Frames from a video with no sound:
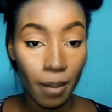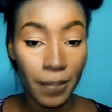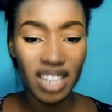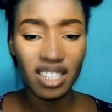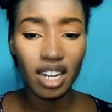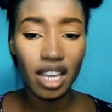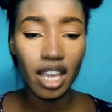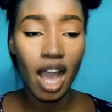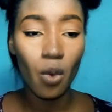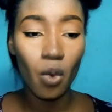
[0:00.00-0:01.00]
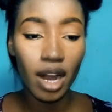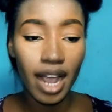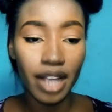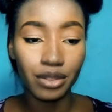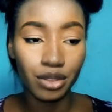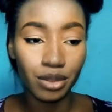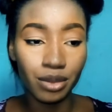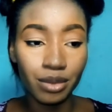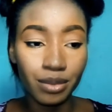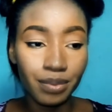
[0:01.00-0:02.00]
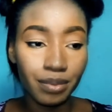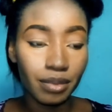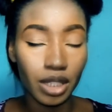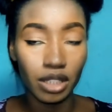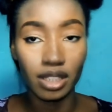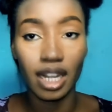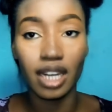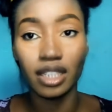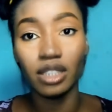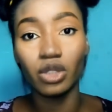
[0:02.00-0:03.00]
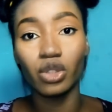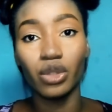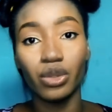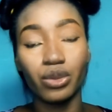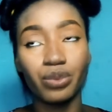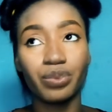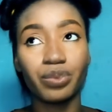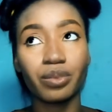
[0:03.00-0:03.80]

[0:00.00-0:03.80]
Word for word: Basically, what I do personally to